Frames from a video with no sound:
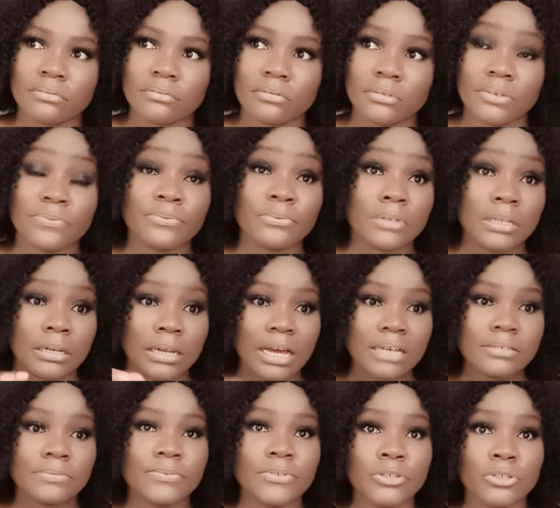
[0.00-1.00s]
the
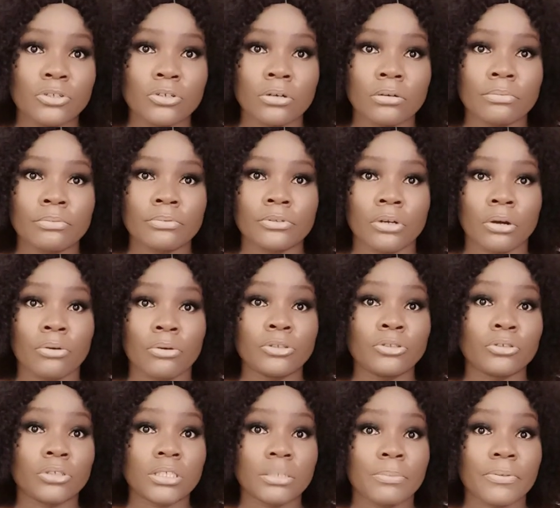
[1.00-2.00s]
last video you're going
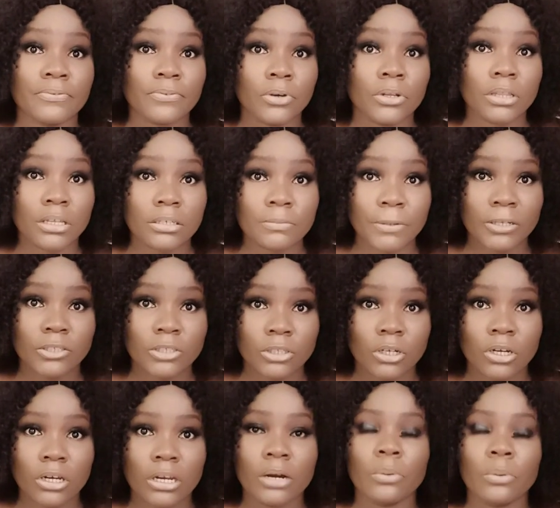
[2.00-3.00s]
to see before this
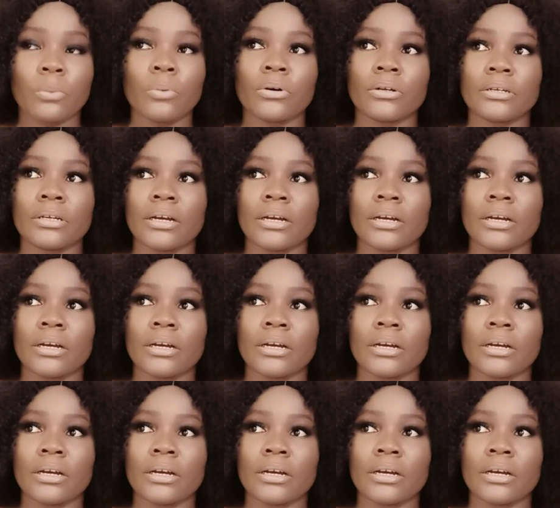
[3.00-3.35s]
particular one.